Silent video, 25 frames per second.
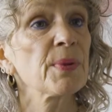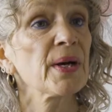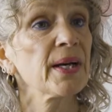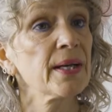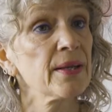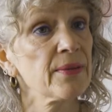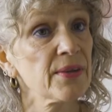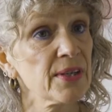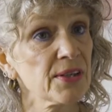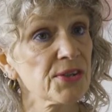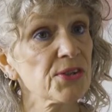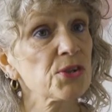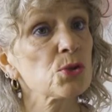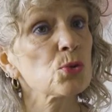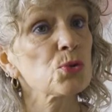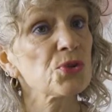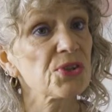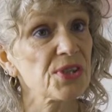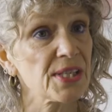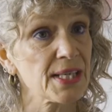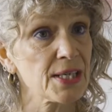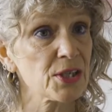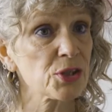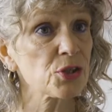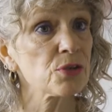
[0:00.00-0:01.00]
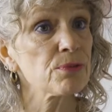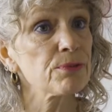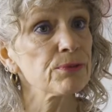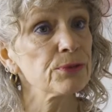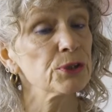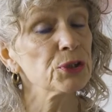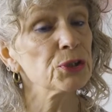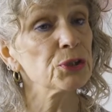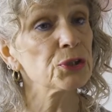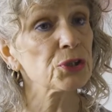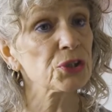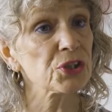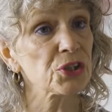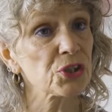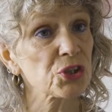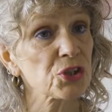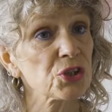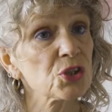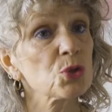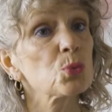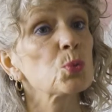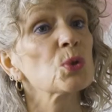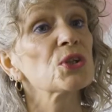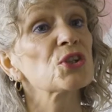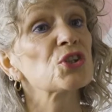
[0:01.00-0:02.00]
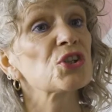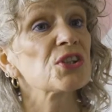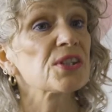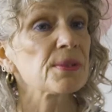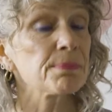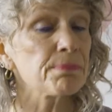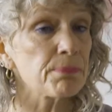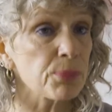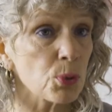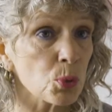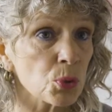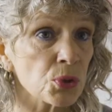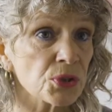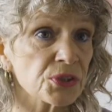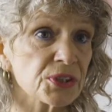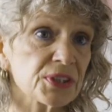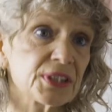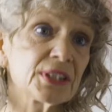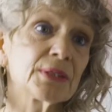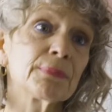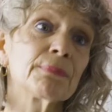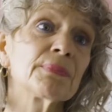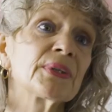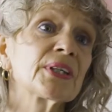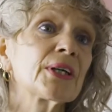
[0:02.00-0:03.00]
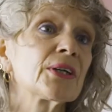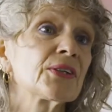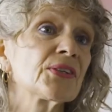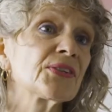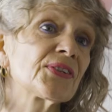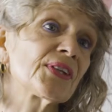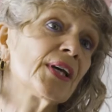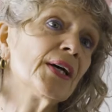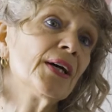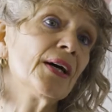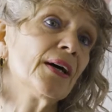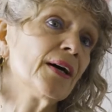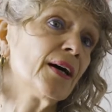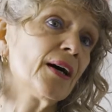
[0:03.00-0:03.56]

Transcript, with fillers: by the Association for Nutrition, which is important because